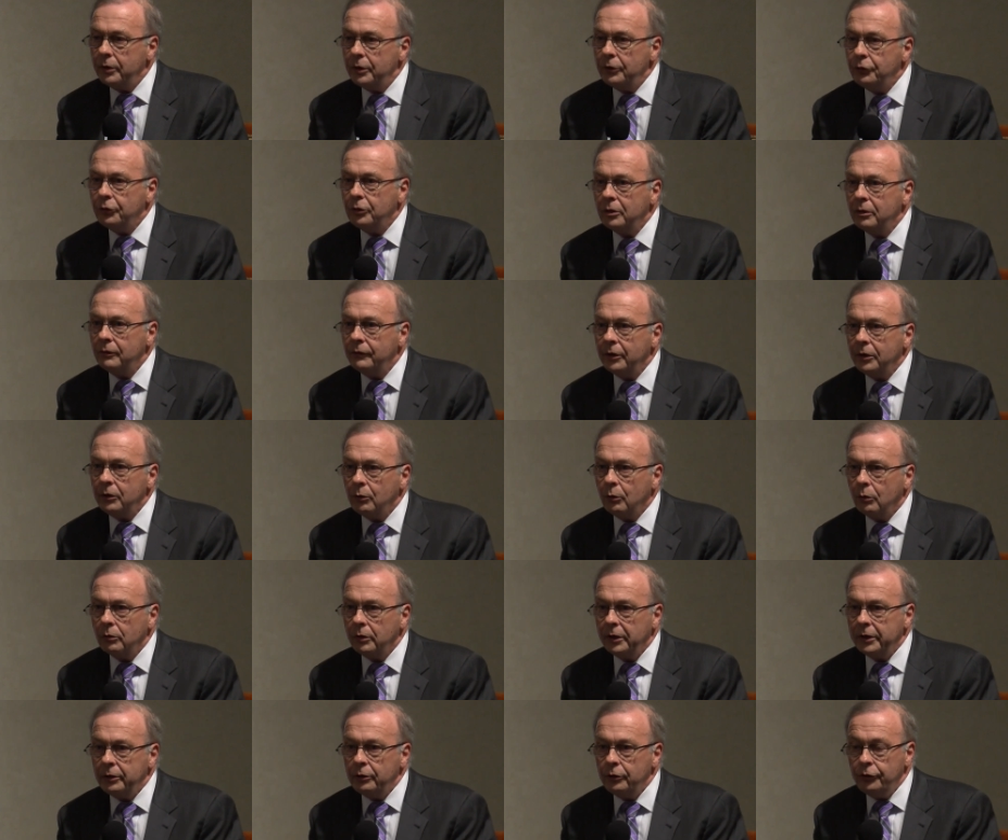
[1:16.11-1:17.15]
initiative and
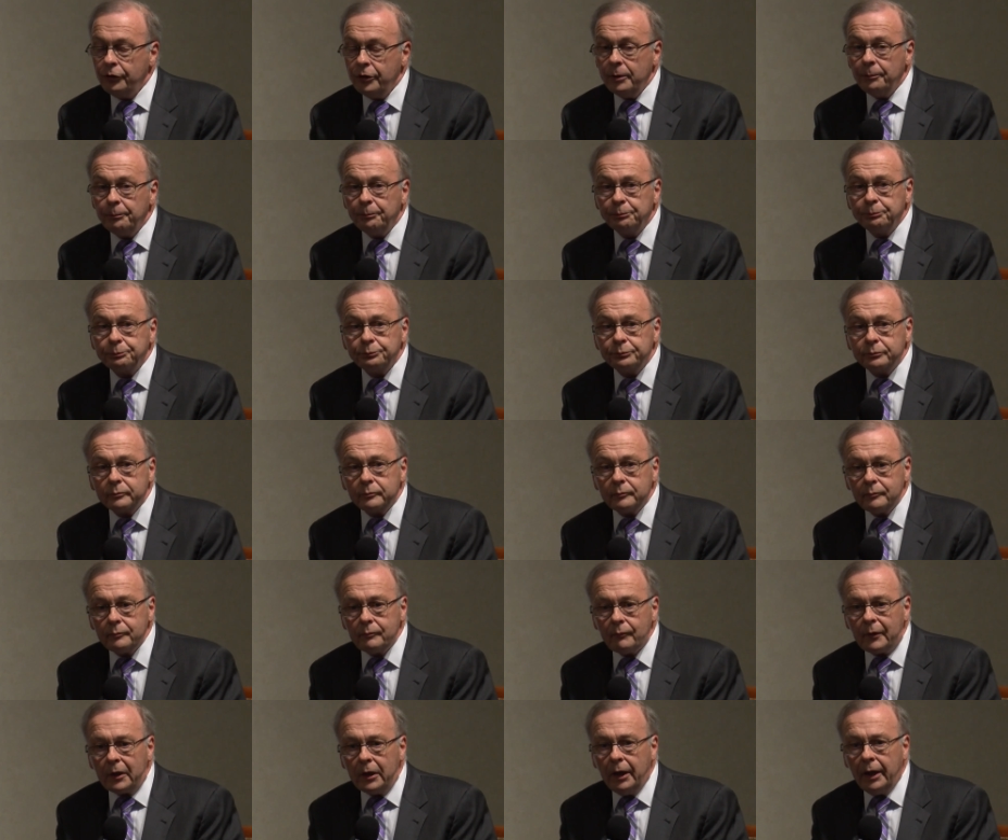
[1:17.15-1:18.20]
your leadership.
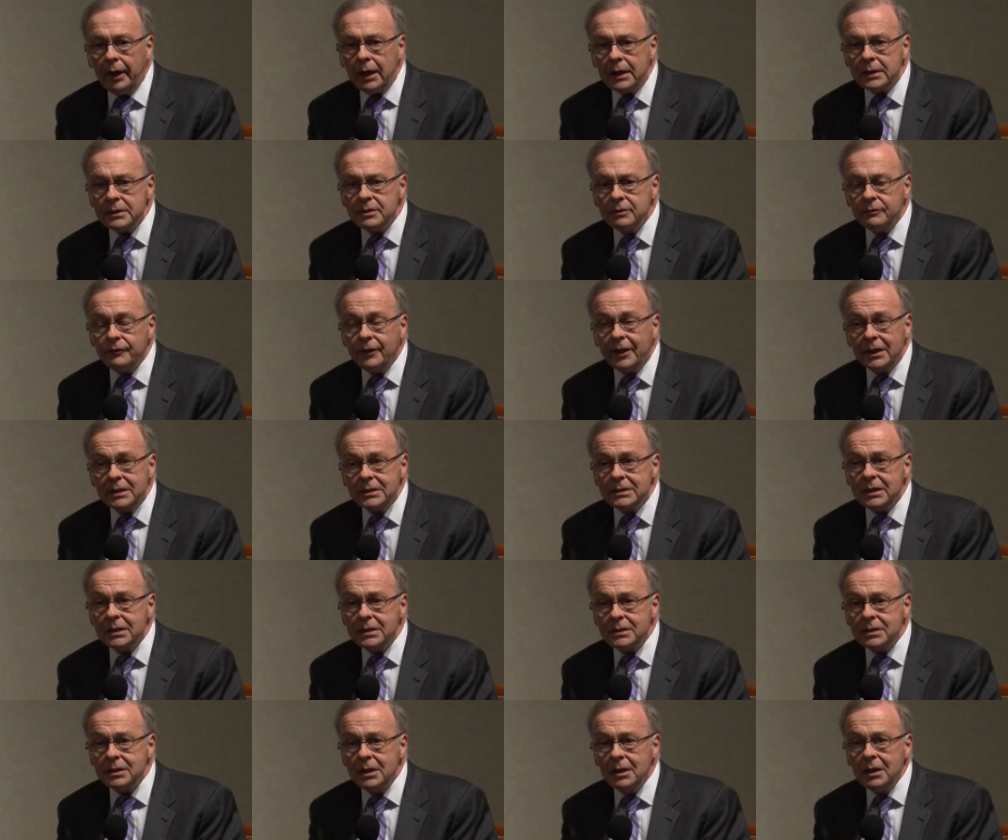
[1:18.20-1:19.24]
And the fact
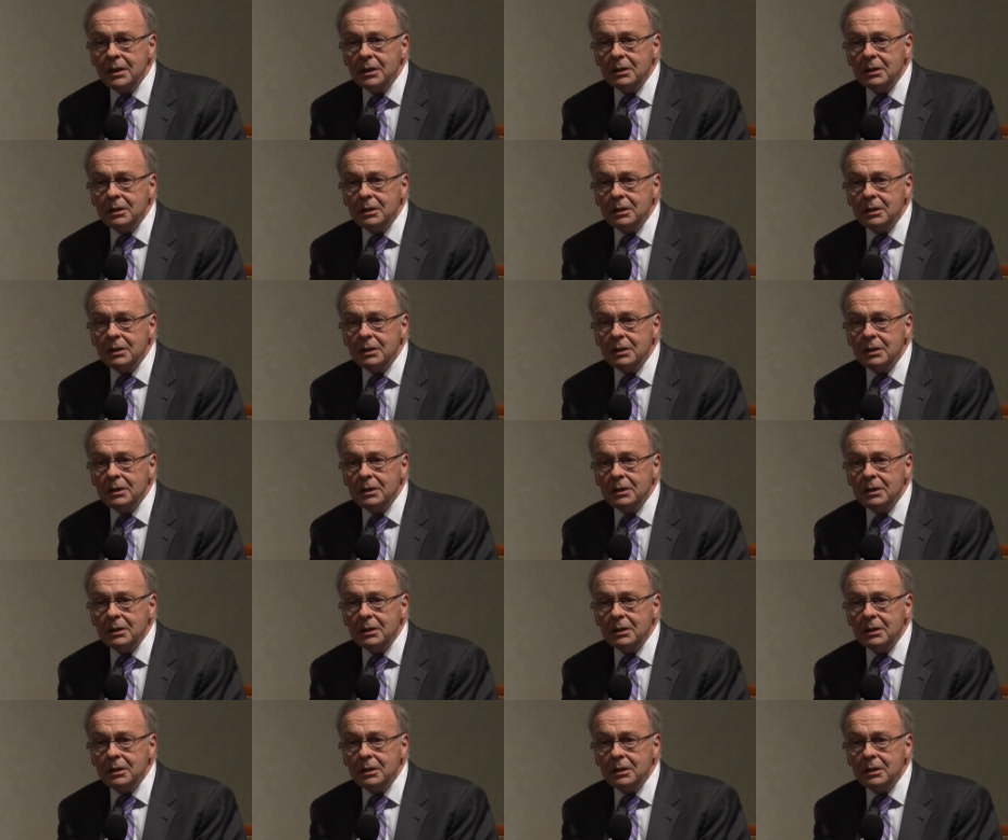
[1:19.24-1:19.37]
that